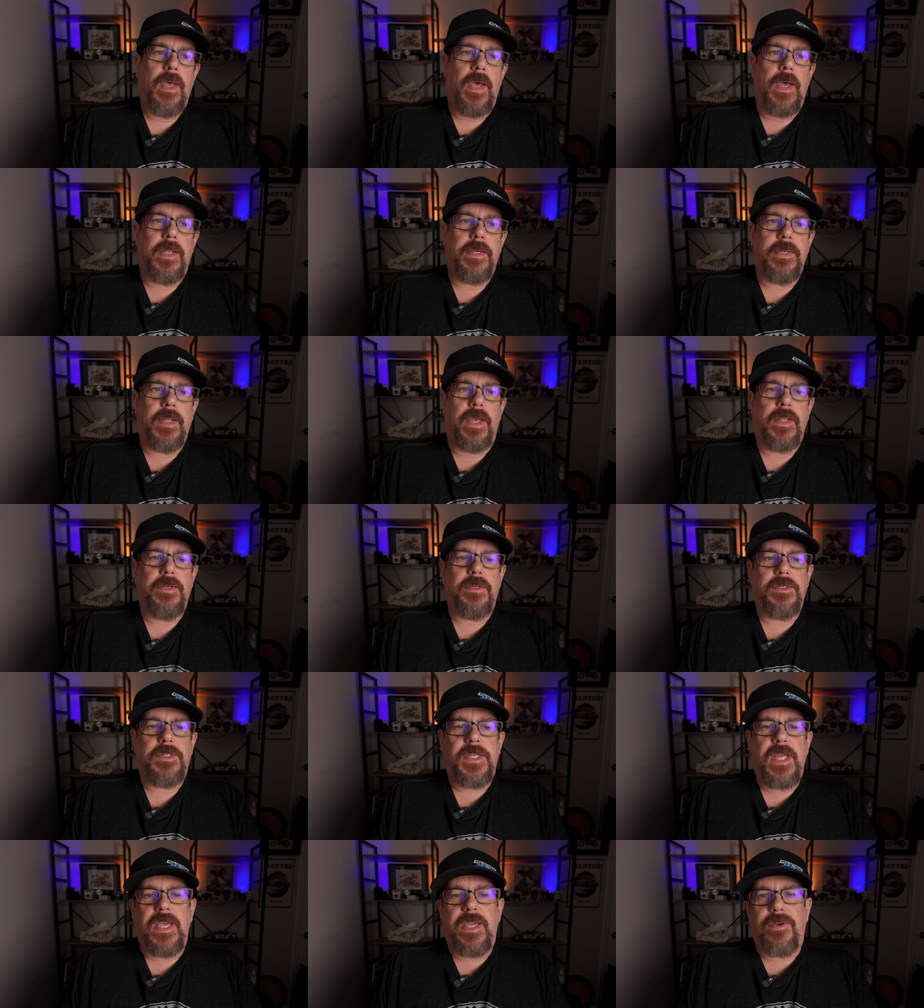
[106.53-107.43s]
and,
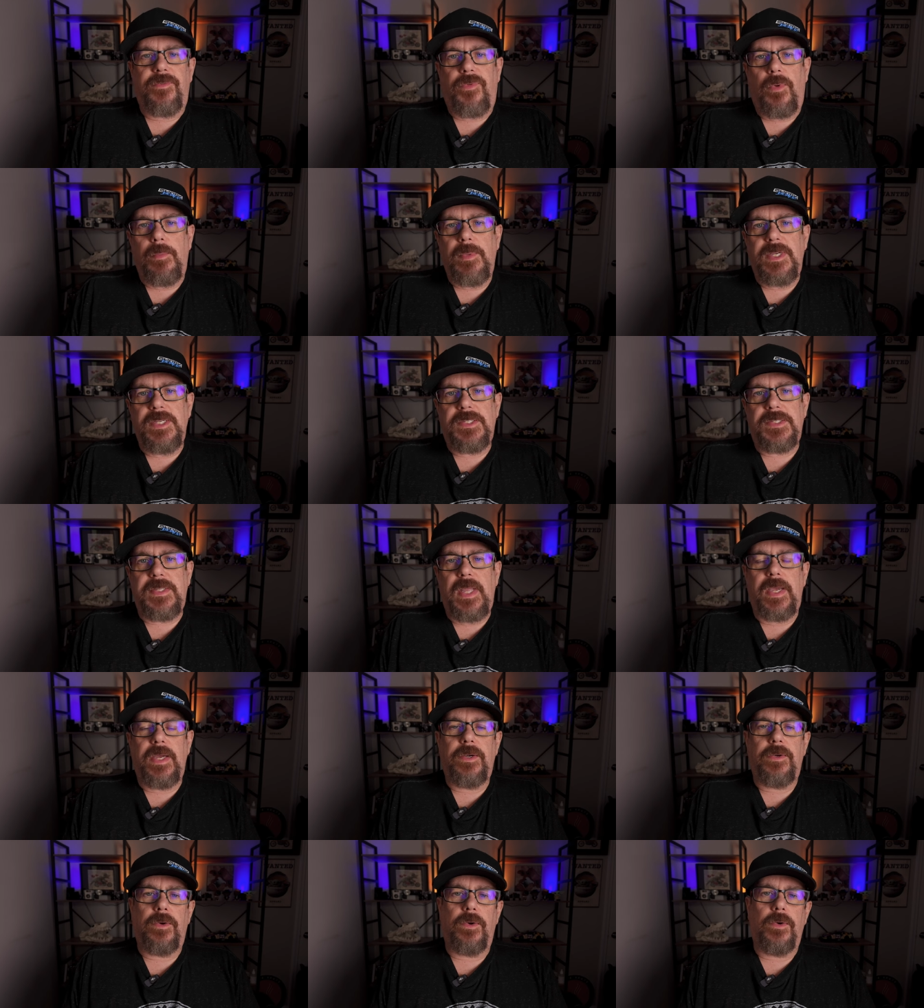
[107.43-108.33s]
and take it from a
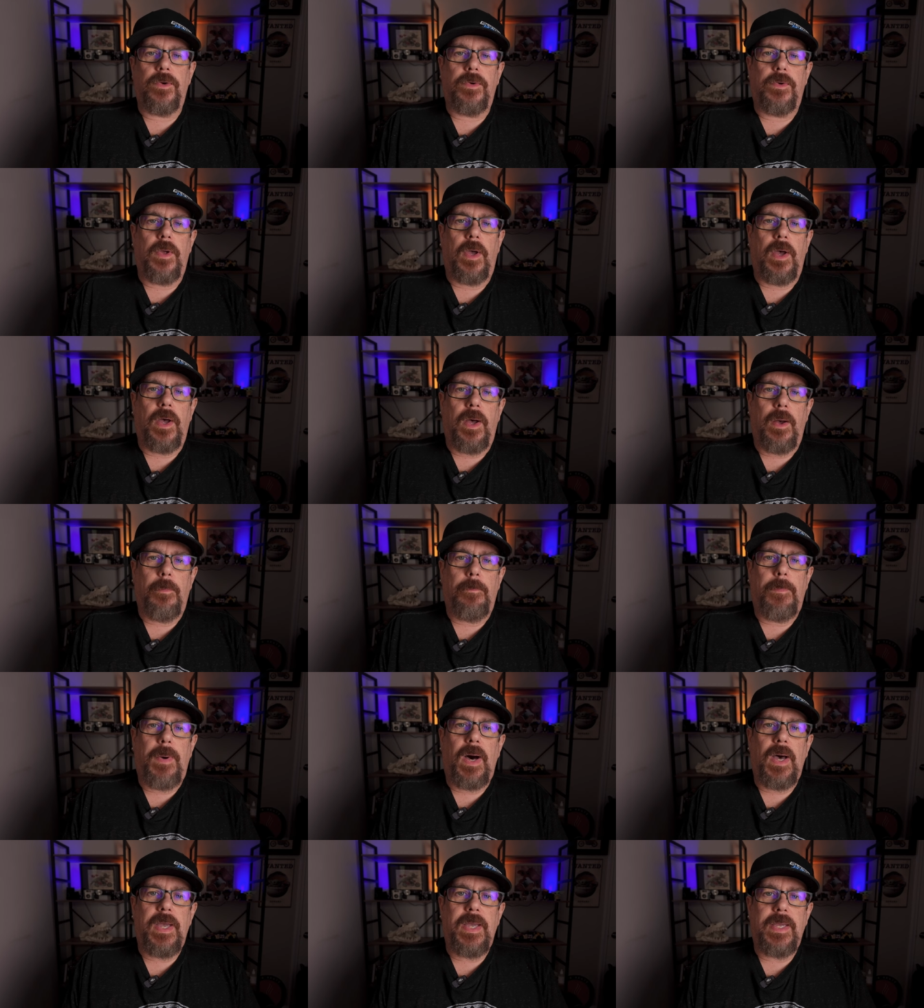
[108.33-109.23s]
standard uh,
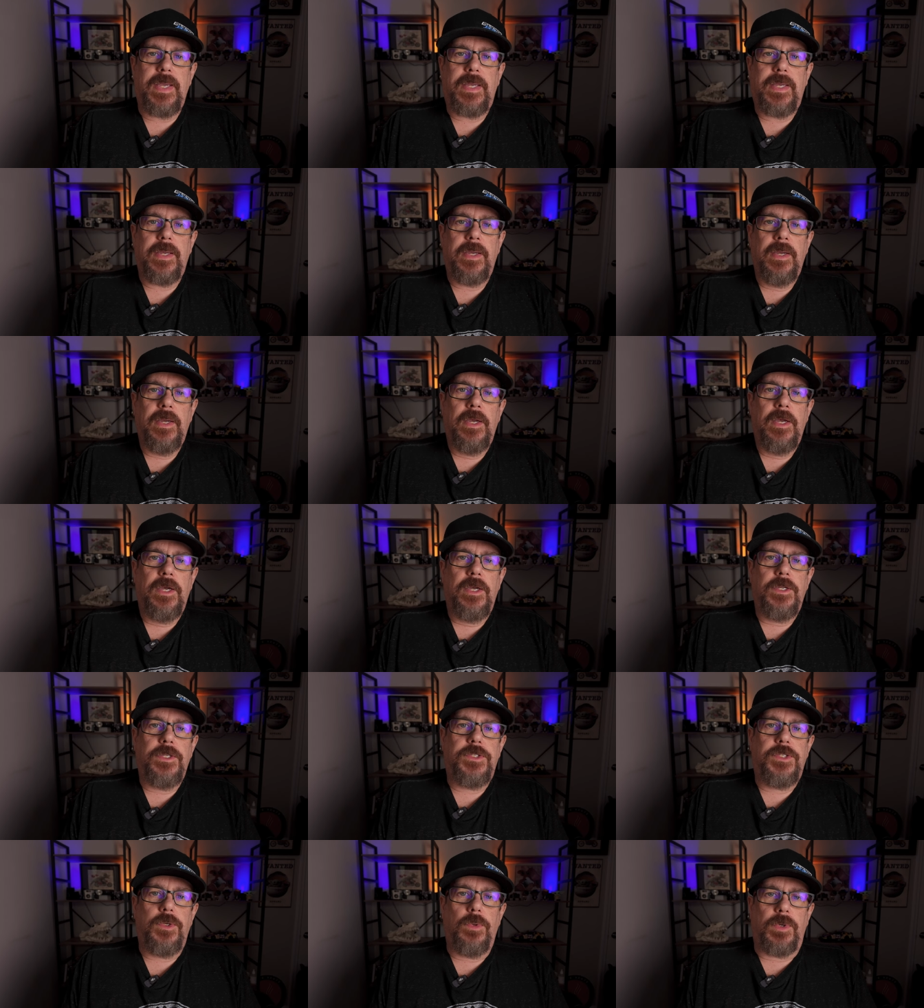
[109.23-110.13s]
bike
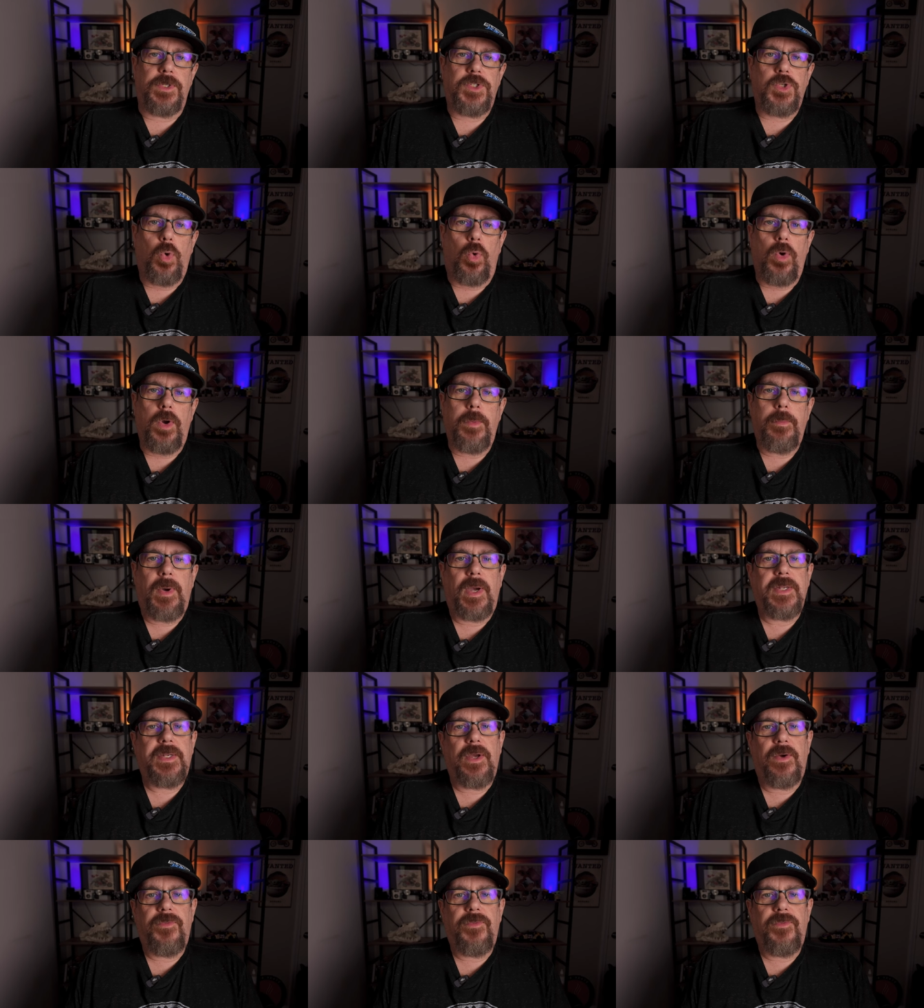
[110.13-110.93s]
to a touring bike.